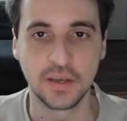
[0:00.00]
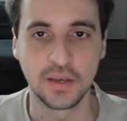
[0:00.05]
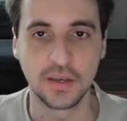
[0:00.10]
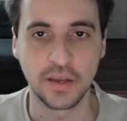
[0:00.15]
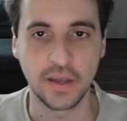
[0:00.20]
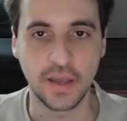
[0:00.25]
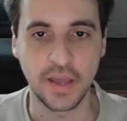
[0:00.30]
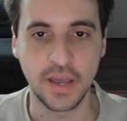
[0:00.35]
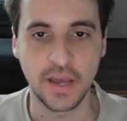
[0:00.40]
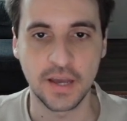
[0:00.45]

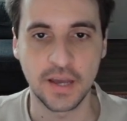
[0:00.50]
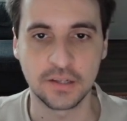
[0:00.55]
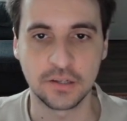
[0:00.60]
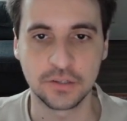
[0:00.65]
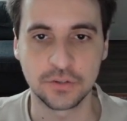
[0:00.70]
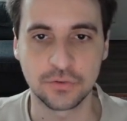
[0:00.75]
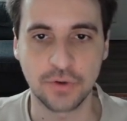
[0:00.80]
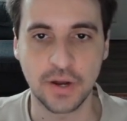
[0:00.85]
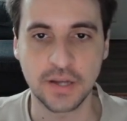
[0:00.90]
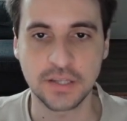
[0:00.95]
And on
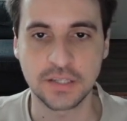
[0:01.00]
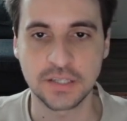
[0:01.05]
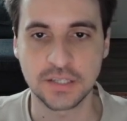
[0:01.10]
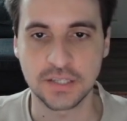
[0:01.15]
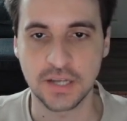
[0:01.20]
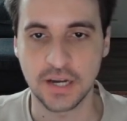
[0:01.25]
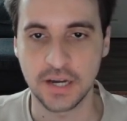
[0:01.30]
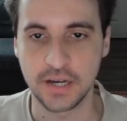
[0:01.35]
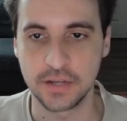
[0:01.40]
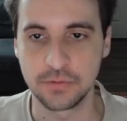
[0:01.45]
the right
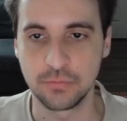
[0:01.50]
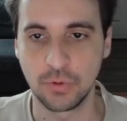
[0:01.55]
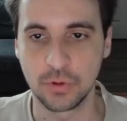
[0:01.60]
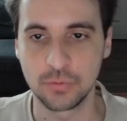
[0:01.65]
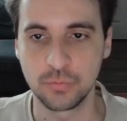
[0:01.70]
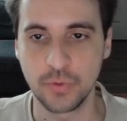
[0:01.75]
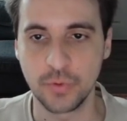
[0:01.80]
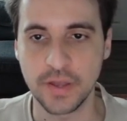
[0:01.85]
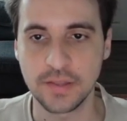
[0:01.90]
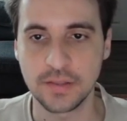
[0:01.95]
side,
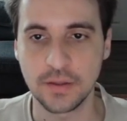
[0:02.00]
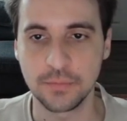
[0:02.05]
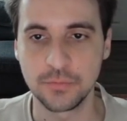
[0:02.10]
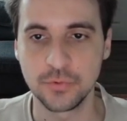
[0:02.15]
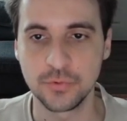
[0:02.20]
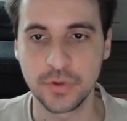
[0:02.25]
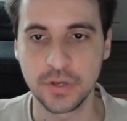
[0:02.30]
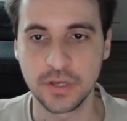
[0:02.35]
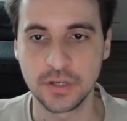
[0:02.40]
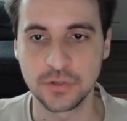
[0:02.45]
what we end up
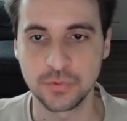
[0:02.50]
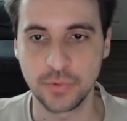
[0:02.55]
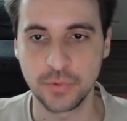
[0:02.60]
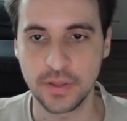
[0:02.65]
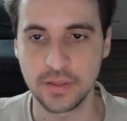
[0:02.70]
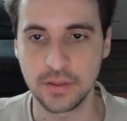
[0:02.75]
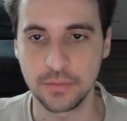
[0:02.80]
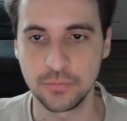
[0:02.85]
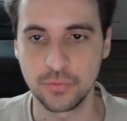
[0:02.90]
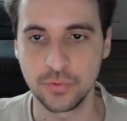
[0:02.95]
doing is we
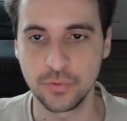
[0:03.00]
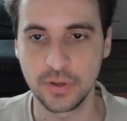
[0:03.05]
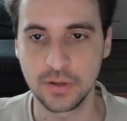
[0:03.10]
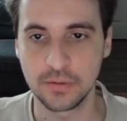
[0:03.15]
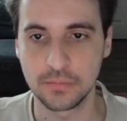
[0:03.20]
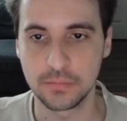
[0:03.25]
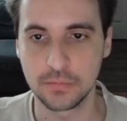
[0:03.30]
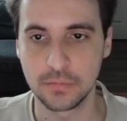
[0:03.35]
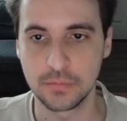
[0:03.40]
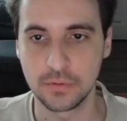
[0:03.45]
end up doing
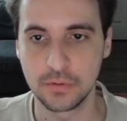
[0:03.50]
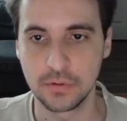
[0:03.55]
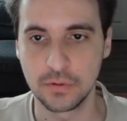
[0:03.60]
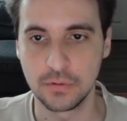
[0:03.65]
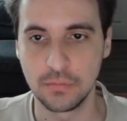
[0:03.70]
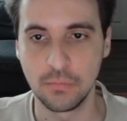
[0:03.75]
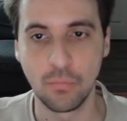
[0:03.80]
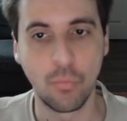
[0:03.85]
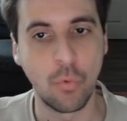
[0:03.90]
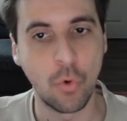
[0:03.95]

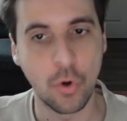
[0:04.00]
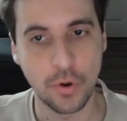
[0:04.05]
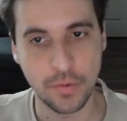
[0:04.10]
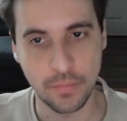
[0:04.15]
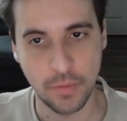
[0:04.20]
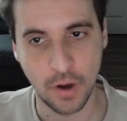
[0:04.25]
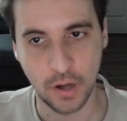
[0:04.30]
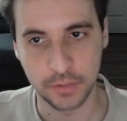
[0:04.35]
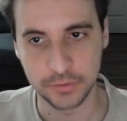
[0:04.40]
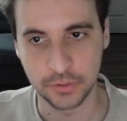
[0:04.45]
more
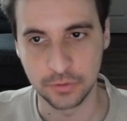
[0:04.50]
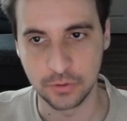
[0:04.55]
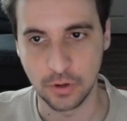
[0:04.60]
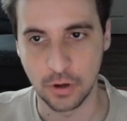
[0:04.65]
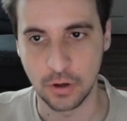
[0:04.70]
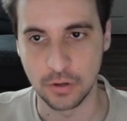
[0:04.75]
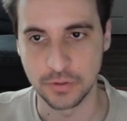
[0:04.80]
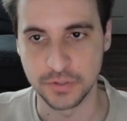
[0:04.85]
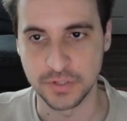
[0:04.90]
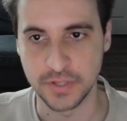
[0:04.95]
model
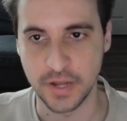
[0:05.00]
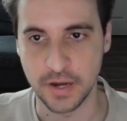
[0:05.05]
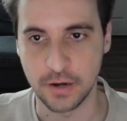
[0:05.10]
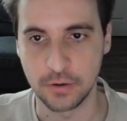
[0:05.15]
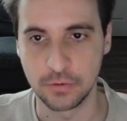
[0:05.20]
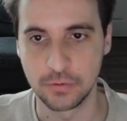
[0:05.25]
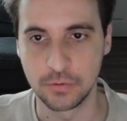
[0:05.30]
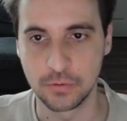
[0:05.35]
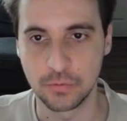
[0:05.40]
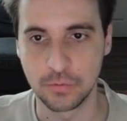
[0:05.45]
calls
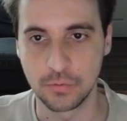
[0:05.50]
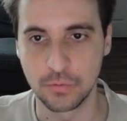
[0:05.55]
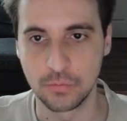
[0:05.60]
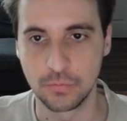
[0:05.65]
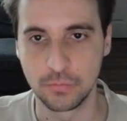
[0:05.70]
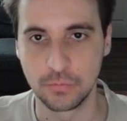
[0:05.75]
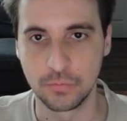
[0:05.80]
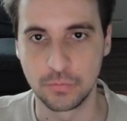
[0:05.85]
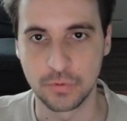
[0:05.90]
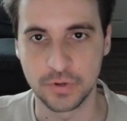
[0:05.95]
now.
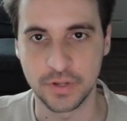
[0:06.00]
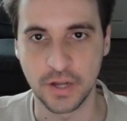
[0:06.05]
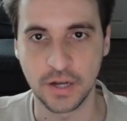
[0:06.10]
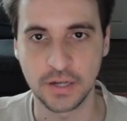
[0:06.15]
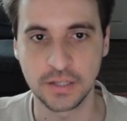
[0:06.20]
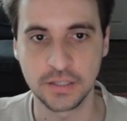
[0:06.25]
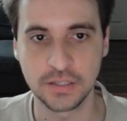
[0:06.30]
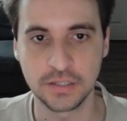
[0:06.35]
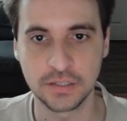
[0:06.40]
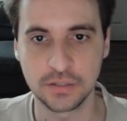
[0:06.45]
We
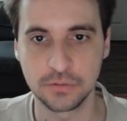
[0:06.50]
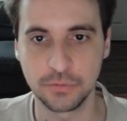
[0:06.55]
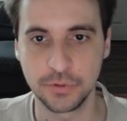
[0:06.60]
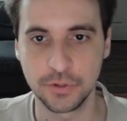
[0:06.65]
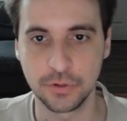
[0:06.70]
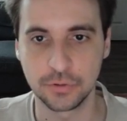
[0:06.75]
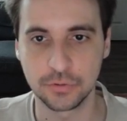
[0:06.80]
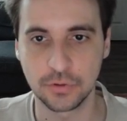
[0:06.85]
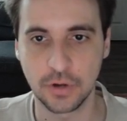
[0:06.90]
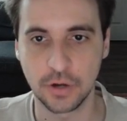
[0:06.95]

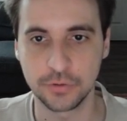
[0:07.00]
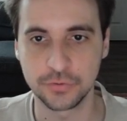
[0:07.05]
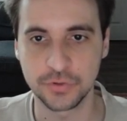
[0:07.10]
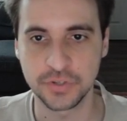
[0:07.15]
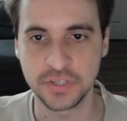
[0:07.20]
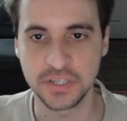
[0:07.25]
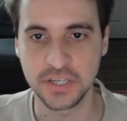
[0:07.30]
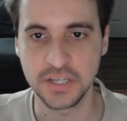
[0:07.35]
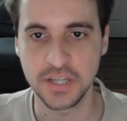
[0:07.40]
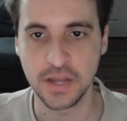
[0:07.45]
don't know how to
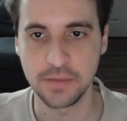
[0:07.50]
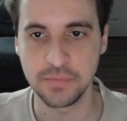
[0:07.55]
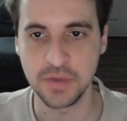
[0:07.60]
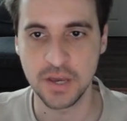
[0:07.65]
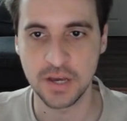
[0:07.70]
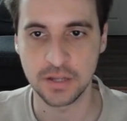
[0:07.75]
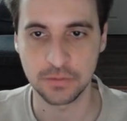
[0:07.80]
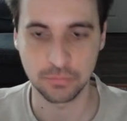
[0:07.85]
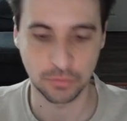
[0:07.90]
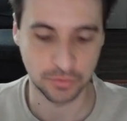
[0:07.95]
see them
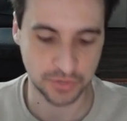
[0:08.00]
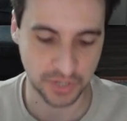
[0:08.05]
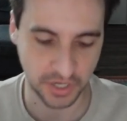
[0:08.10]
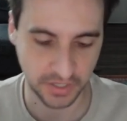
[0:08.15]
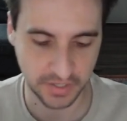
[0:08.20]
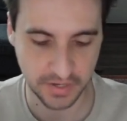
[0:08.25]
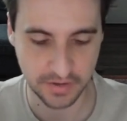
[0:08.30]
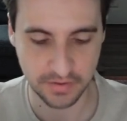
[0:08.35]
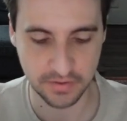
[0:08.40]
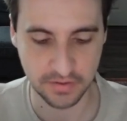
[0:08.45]
yet. We'll check
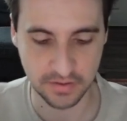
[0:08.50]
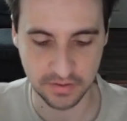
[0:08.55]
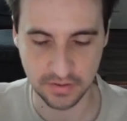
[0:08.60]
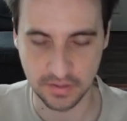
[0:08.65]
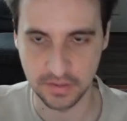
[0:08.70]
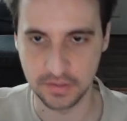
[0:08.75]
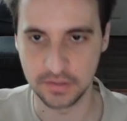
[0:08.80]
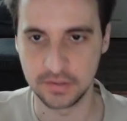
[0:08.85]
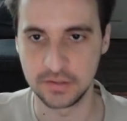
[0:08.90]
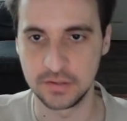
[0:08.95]
that
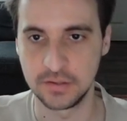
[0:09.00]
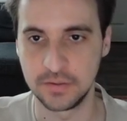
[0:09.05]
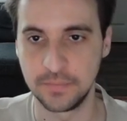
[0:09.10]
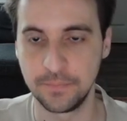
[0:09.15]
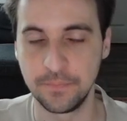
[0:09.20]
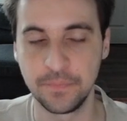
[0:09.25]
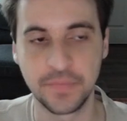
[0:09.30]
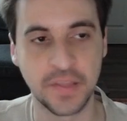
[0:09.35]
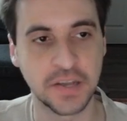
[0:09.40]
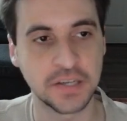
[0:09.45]
in the
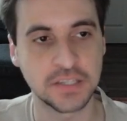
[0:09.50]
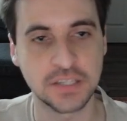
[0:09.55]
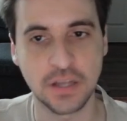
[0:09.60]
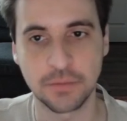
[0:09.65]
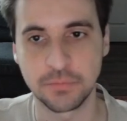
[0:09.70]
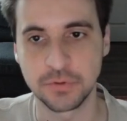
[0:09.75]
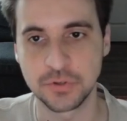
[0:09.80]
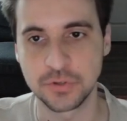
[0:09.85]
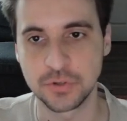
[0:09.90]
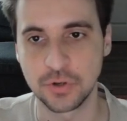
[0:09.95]
next
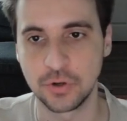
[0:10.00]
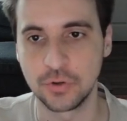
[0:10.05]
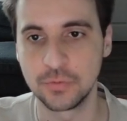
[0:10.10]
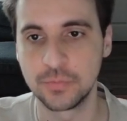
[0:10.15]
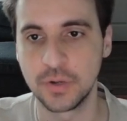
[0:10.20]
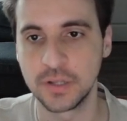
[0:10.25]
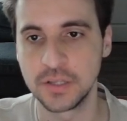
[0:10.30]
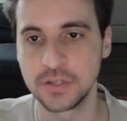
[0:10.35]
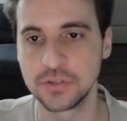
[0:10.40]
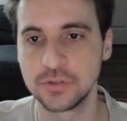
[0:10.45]
episode,
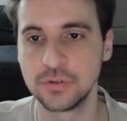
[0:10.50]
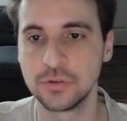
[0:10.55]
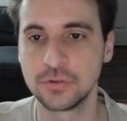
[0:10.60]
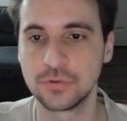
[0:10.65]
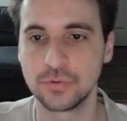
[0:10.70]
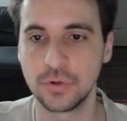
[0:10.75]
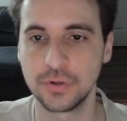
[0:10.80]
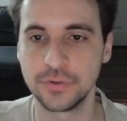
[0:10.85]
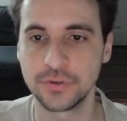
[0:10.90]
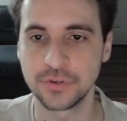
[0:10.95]
but it's good
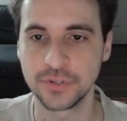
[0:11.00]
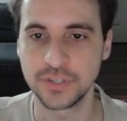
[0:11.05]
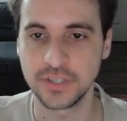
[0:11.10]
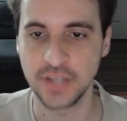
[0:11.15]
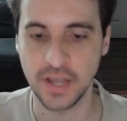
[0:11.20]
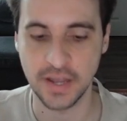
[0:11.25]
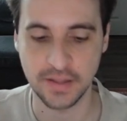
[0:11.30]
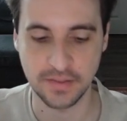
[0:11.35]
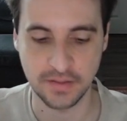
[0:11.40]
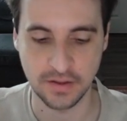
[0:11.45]
to
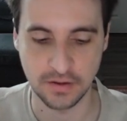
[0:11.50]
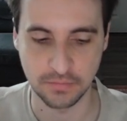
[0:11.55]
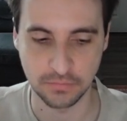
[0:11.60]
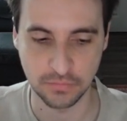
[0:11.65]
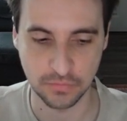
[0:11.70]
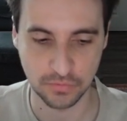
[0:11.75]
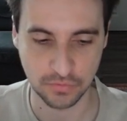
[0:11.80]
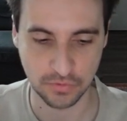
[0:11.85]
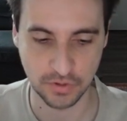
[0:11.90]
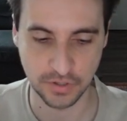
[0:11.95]
understand them,
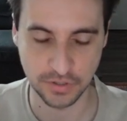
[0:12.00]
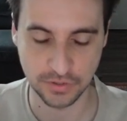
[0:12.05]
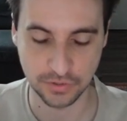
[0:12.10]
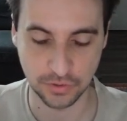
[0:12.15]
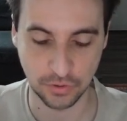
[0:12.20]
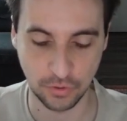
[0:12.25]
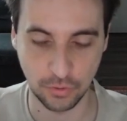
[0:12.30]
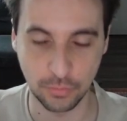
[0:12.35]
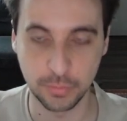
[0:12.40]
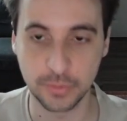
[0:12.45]
right? So
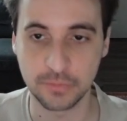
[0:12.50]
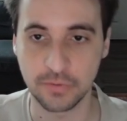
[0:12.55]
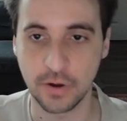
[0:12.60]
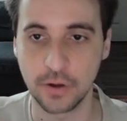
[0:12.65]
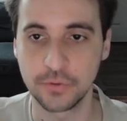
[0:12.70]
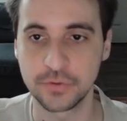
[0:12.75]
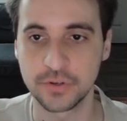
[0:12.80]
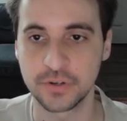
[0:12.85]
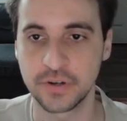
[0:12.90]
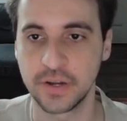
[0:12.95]
Open
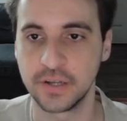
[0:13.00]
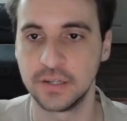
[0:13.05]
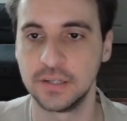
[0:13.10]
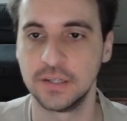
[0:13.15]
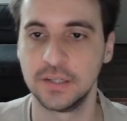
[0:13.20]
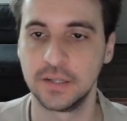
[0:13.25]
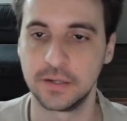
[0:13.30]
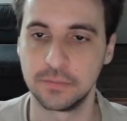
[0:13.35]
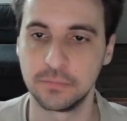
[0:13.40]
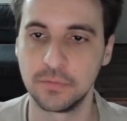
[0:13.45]
Router
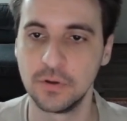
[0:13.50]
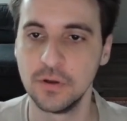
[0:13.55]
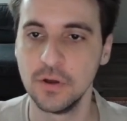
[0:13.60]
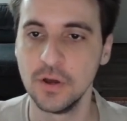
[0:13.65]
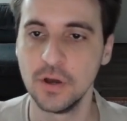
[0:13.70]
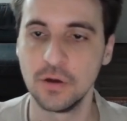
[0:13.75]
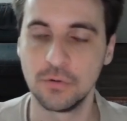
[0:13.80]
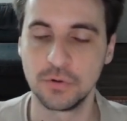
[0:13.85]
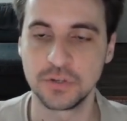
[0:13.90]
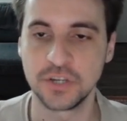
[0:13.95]
LLM,
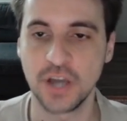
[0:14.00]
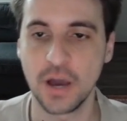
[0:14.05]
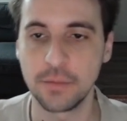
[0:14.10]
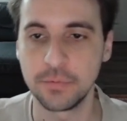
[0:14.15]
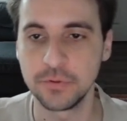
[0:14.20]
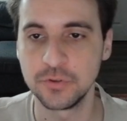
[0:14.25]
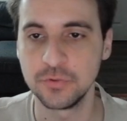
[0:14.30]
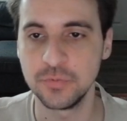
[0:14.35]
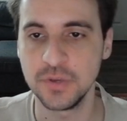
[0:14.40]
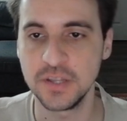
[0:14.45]
which
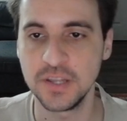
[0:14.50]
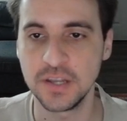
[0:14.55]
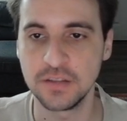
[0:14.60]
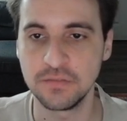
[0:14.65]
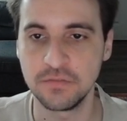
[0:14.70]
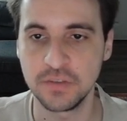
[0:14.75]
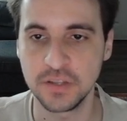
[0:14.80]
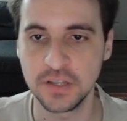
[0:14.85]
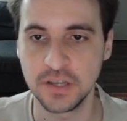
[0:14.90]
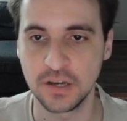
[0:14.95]
happened to be the
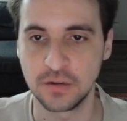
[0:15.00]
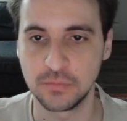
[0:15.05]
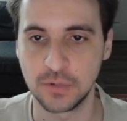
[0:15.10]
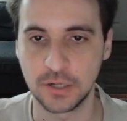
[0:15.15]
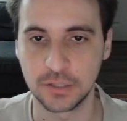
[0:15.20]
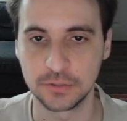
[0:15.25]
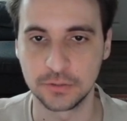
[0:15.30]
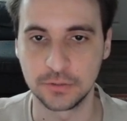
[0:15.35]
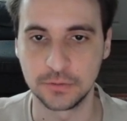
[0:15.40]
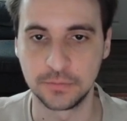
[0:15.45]
NVIDIA model.